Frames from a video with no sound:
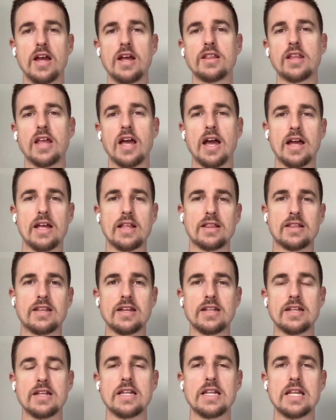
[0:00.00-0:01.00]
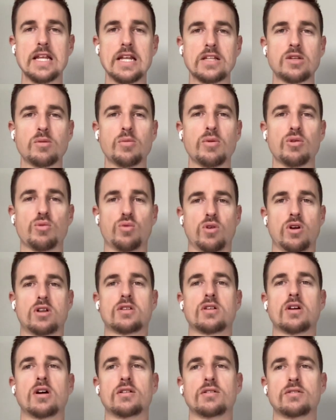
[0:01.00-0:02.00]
that didn't need to be worked on.